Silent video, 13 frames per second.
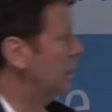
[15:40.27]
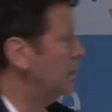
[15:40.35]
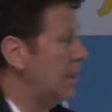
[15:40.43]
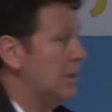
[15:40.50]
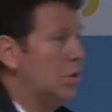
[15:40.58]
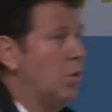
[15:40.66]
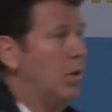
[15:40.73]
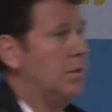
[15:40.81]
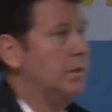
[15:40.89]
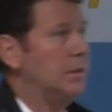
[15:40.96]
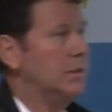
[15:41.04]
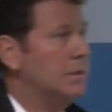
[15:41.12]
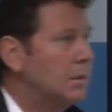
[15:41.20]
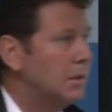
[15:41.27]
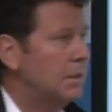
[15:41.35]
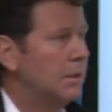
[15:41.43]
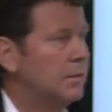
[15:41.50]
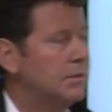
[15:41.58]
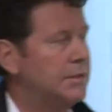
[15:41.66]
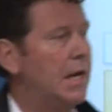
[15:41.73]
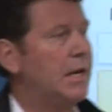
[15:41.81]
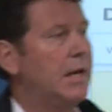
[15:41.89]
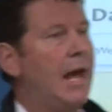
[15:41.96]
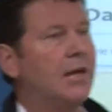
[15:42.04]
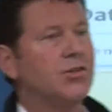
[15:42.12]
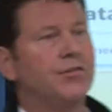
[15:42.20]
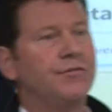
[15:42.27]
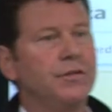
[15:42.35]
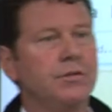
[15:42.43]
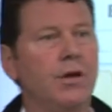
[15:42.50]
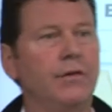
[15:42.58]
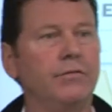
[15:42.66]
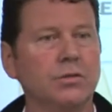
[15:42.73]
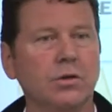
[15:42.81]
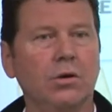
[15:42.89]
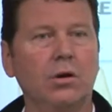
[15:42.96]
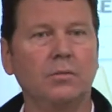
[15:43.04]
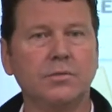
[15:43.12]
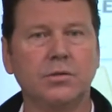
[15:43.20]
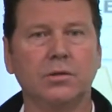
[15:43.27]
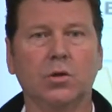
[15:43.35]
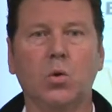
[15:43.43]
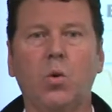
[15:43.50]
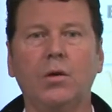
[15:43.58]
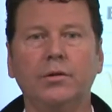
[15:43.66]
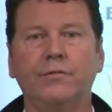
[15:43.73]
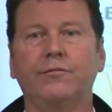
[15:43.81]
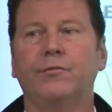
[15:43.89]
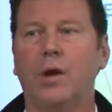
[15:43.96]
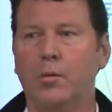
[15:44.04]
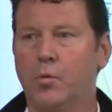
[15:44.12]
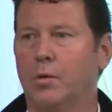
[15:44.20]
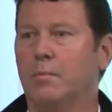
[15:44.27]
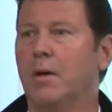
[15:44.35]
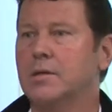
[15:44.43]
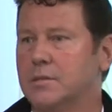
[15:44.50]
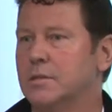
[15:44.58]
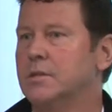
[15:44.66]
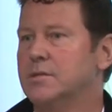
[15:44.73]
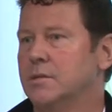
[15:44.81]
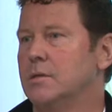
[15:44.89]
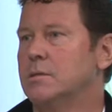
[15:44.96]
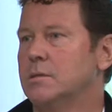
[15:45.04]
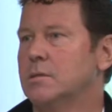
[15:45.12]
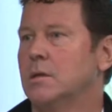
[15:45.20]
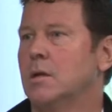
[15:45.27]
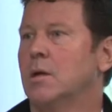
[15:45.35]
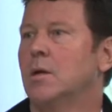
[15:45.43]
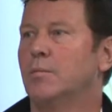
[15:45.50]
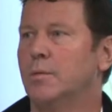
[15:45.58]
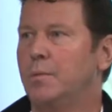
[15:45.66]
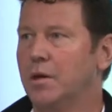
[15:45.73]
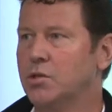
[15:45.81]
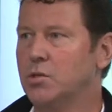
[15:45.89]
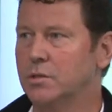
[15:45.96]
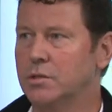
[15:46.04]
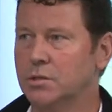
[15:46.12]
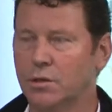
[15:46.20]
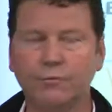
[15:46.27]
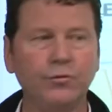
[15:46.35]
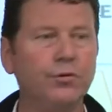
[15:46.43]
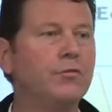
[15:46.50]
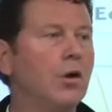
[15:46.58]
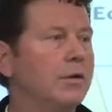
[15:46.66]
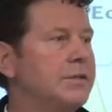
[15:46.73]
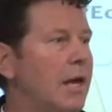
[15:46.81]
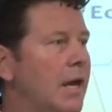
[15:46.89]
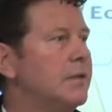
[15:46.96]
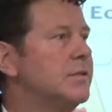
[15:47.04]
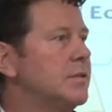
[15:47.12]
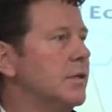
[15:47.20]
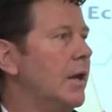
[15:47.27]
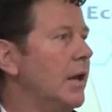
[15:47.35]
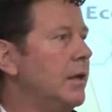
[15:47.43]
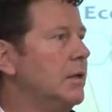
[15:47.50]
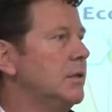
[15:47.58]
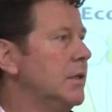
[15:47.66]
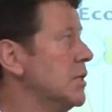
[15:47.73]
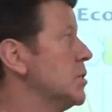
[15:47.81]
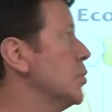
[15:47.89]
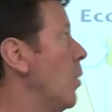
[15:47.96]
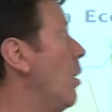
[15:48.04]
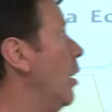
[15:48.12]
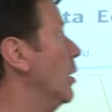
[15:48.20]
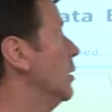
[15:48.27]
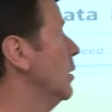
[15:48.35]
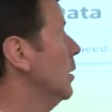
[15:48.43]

data quality, data atrophies over time, so the quality framework must exist perpetually. So if you've got data today, guess what?